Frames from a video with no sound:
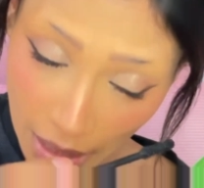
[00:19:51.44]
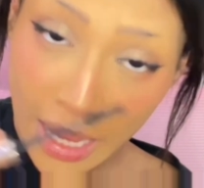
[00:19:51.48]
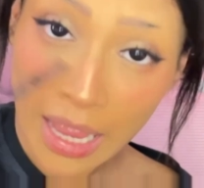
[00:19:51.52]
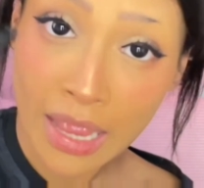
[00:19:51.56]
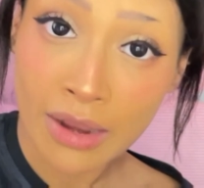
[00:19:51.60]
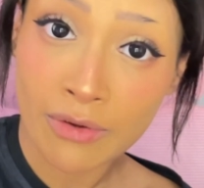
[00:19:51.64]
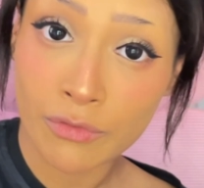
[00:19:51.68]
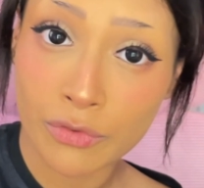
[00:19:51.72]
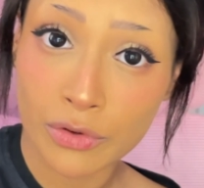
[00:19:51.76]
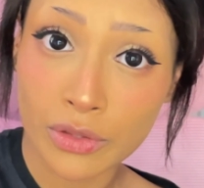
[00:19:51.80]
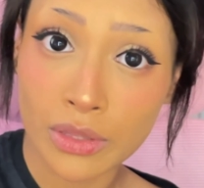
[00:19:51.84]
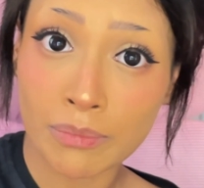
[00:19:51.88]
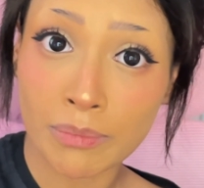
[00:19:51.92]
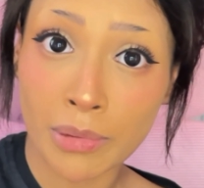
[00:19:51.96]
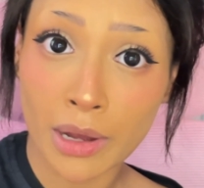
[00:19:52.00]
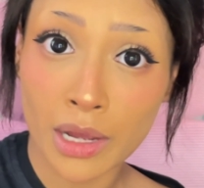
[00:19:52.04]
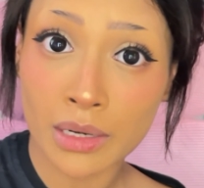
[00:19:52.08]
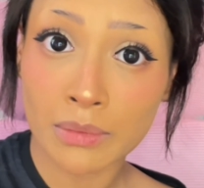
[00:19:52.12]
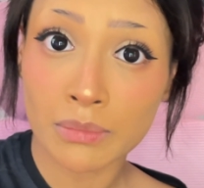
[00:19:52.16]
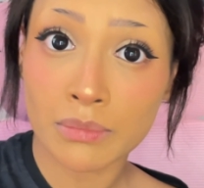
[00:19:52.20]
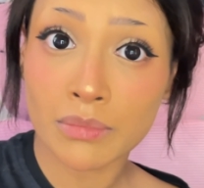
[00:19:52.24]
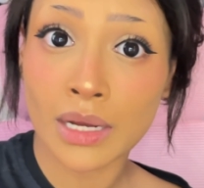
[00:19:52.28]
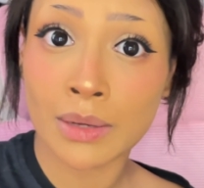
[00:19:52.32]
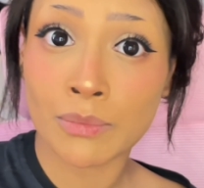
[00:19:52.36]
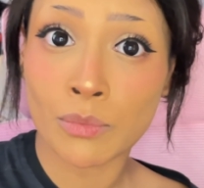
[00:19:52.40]
And for the
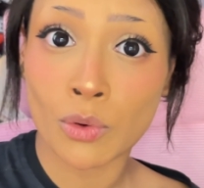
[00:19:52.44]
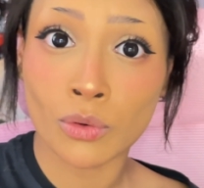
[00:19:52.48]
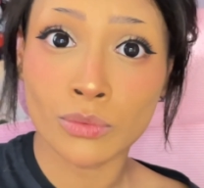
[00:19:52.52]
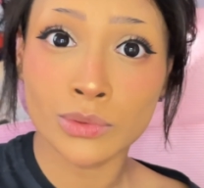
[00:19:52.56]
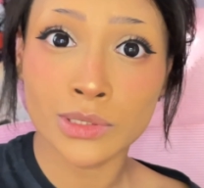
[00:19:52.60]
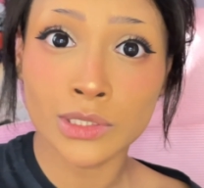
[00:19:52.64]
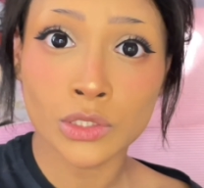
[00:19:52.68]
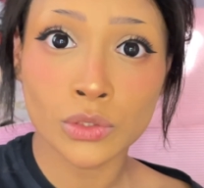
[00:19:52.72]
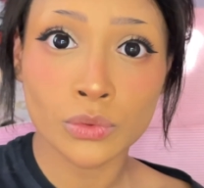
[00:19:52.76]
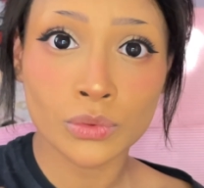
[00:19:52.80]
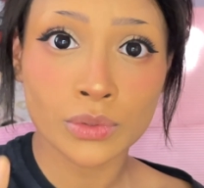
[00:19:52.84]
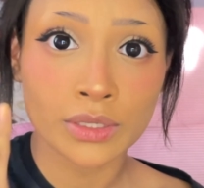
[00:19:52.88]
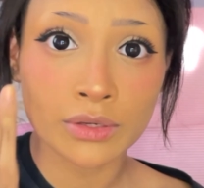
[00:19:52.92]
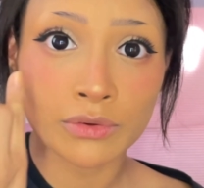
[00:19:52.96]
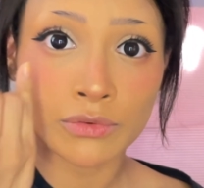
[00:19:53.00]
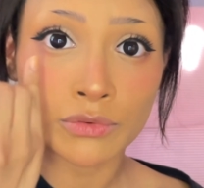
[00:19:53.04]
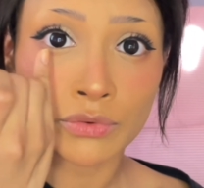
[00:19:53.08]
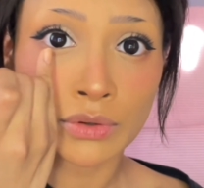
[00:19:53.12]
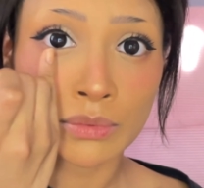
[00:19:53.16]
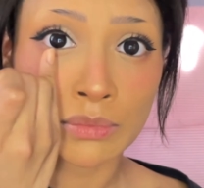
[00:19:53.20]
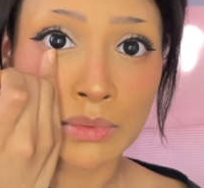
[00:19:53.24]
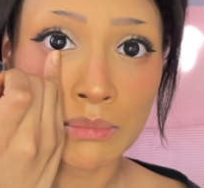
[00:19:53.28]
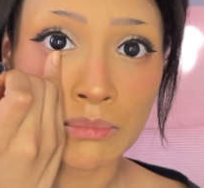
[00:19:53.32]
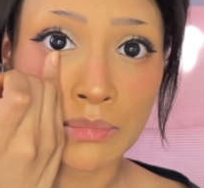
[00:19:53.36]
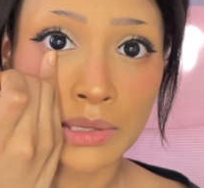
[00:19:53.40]
bottom, I'm only doing
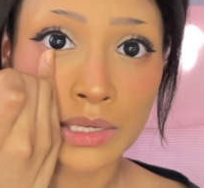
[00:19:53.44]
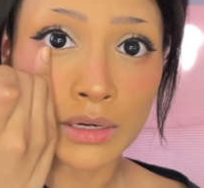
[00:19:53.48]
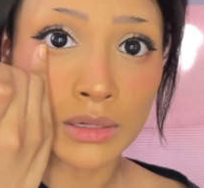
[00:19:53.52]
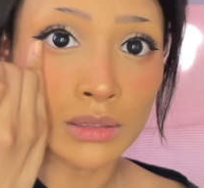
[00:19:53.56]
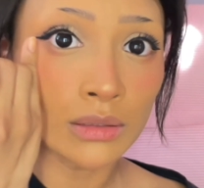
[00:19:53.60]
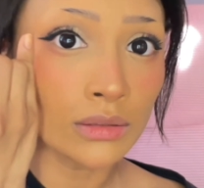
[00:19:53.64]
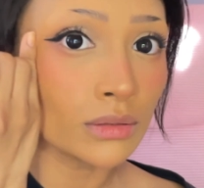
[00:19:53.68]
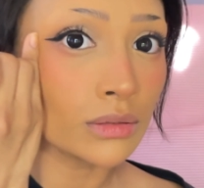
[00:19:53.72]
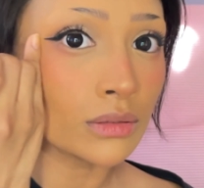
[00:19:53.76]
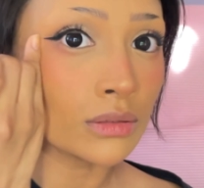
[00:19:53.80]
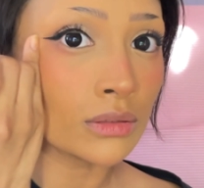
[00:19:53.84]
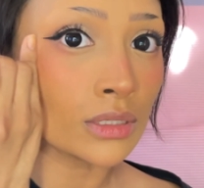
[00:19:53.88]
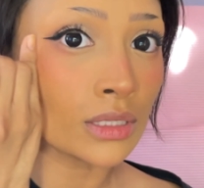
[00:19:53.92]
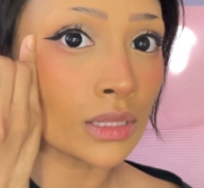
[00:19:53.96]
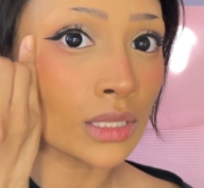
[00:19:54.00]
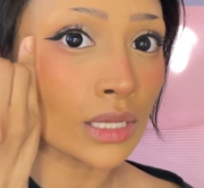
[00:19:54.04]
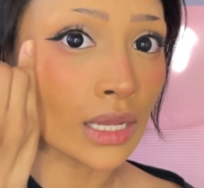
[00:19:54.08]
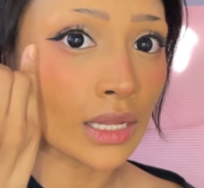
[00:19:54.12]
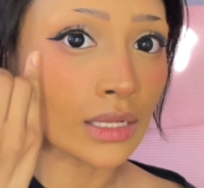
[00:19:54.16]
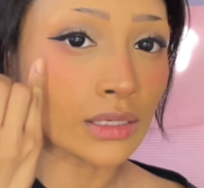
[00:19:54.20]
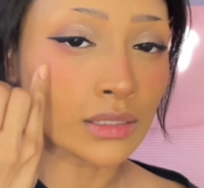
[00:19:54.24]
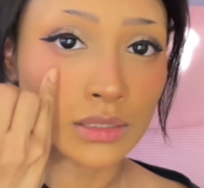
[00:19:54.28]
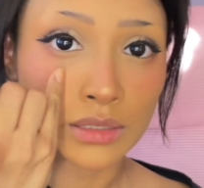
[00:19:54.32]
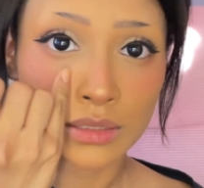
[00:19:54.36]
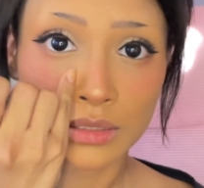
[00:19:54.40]
from the middle to the
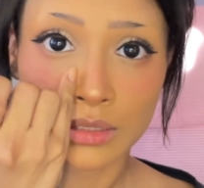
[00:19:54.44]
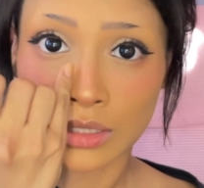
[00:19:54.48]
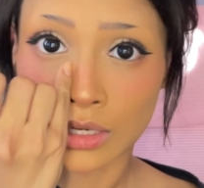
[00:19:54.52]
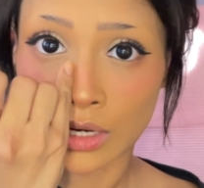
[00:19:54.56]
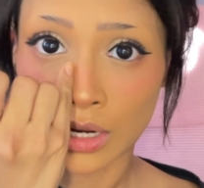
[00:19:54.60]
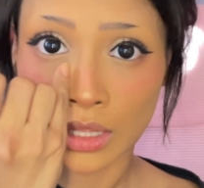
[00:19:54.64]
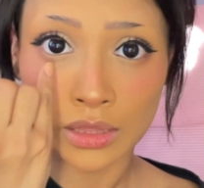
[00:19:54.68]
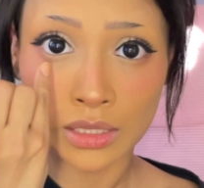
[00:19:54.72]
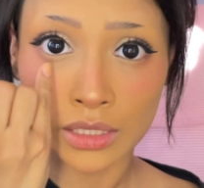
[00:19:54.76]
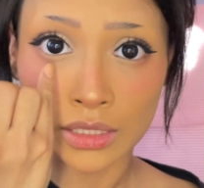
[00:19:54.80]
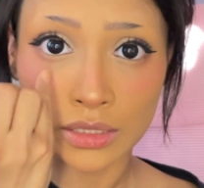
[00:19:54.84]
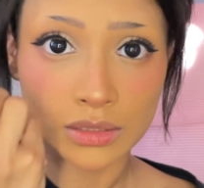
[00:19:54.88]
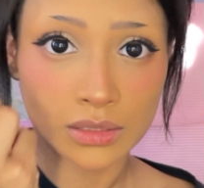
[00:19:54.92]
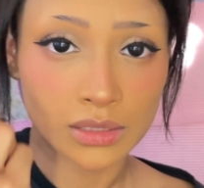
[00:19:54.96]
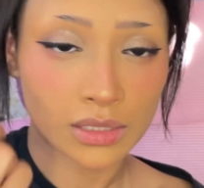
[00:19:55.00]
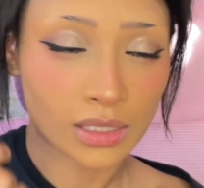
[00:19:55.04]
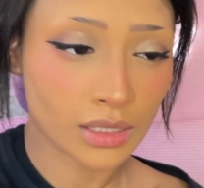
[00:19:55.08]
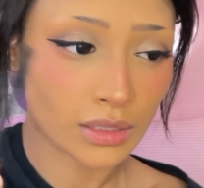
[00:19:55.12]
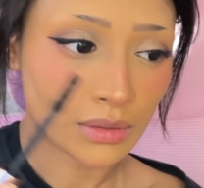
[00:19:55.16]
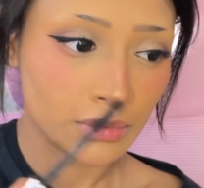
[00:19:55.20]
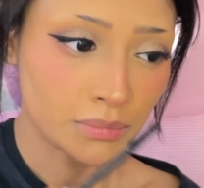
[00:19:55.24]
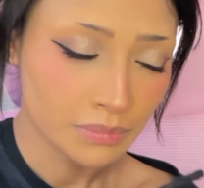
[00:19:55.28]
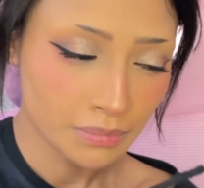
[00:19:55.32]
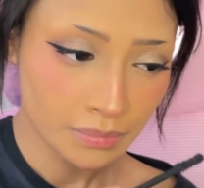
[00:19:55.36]
end, not the inside.